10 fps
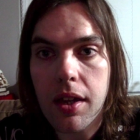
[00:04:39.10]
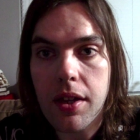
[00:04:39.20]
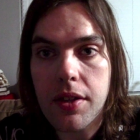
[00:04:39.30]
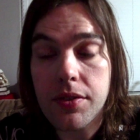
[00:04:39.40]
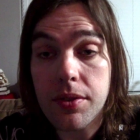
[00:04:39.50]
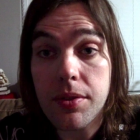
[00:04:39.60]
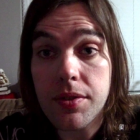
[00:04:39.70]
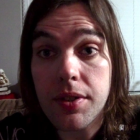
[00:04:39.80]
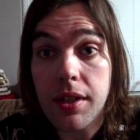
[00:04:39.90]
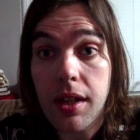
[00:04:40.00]

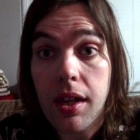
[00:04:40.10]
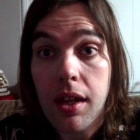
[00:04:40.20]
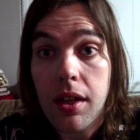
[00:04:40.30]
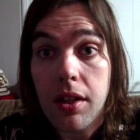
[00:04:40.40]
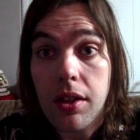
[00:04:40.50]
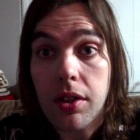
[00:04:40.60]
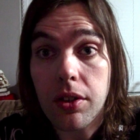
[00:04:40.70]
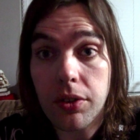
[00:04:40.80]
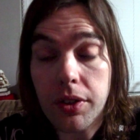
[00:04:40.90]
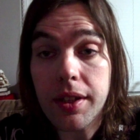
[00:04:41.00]
seriously,
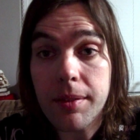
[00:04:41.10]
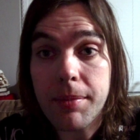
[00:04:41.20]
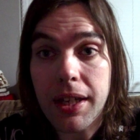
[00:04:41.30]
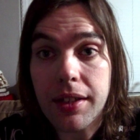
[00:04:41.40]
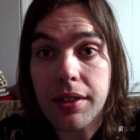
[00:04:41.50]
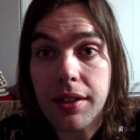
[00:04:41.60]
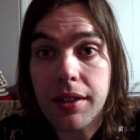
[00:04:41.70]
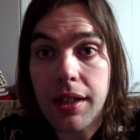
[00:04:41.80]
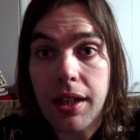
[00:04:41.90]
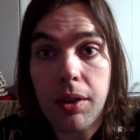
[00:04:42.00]
looking back on it
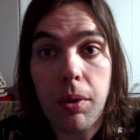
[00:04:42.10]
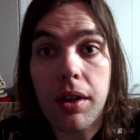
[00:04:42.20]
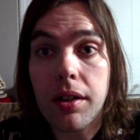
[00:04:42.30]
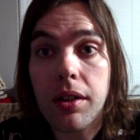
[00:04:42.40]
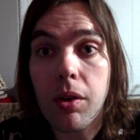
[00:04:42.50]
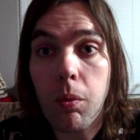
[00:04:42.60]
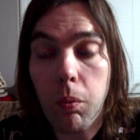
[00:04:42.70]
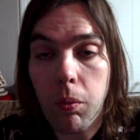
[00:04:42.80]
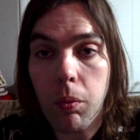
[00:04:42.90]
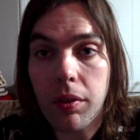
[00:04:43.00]
now,
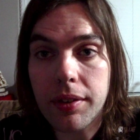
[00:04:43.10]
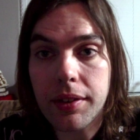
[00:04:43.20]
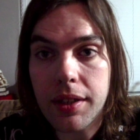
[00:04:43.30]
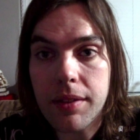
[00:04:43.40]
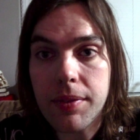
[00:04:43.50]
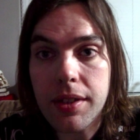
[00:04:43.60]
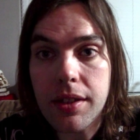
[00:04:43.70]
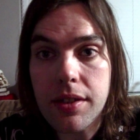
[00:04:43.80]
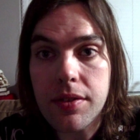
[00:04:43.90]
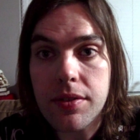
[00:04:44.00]
leaving
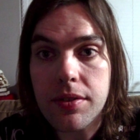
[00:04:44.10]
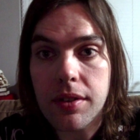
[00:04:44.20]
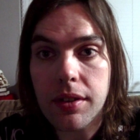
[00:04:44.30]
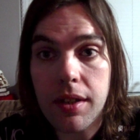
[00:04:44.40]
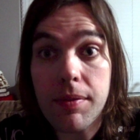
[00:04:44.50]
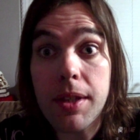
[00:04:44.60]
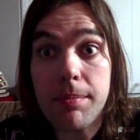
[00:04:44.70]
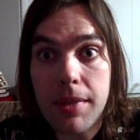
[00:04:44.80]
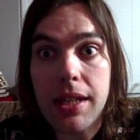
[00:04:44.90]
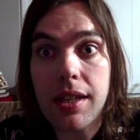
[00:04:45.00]

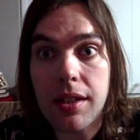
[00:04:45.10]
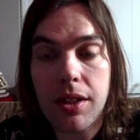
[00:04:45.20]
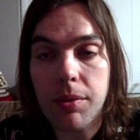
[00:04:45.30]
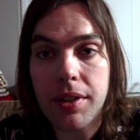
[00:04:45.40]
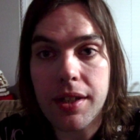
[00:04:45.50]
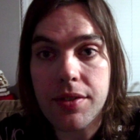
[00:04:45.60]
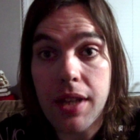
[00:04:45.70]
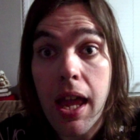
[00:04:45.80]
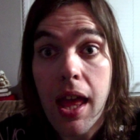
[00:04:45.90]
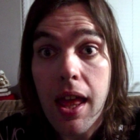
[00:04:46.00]
me and no one else,
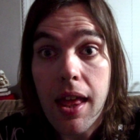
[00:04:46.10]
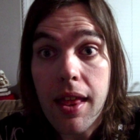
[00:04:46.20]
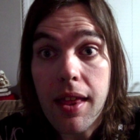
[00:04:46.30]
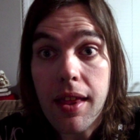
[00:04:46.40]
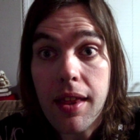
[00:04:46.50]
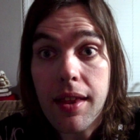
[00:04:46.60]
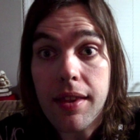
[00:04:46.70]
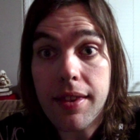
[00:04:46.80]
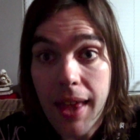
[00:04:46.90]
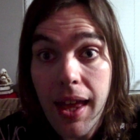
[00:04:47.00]

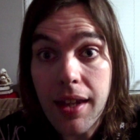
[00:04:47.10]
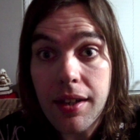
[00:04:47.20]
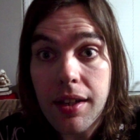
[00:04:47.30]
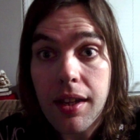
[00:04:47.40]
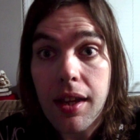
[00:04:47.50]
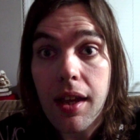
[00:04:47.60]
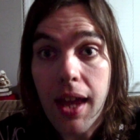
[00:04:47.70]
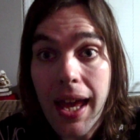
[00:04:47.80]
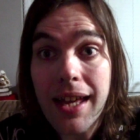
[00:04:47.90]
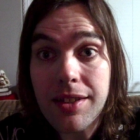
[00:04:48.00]
that
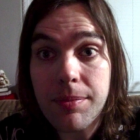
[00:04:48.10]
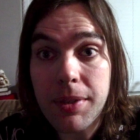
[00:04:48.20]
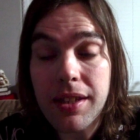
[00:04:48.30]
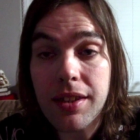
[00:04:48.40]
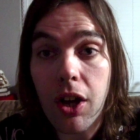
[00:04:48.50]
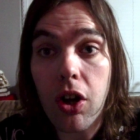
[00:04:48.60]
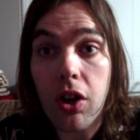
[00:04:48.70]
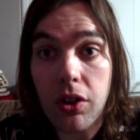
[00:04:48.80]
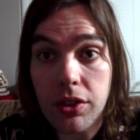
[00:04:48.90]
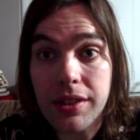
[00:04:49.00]
had to be the
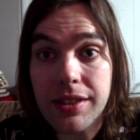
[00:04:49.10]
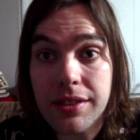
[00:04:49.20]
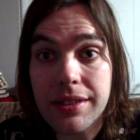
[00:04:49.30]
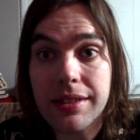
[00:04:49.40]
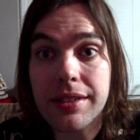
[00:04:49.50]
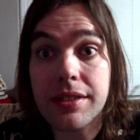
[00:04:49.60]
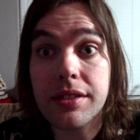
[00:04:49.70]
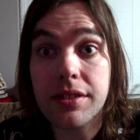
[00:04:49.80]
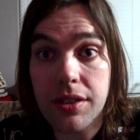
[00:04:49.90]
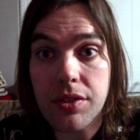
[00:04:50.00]
hardest
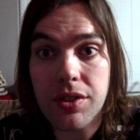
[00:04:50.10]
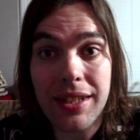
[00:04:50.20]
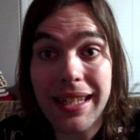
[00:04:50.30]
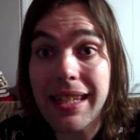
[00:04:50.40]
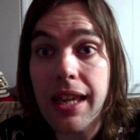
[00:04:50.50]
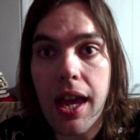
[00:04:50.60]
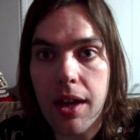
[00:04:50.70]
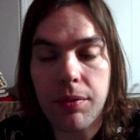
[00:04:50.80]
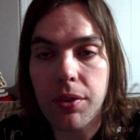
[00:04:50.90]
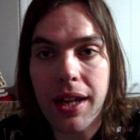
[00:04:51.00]
decision he
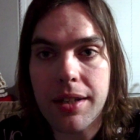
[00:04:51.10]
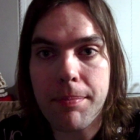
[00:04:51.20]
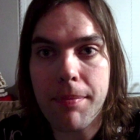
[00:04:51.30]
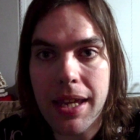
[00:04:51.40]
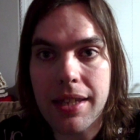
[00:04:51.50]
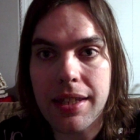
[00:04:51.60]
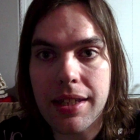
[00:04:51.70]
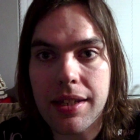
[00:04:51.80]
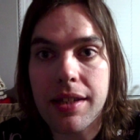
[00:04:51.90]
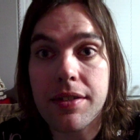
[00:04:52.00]
ever had to make
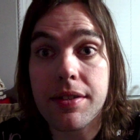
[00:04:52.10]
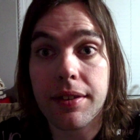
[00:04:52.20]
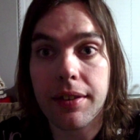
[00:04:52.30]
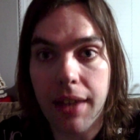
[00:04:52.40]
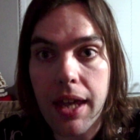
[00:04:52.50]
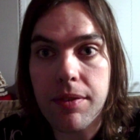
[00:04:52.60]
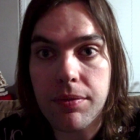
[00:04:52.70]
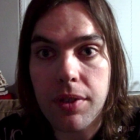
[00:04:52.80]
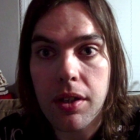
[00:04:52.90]
in his life.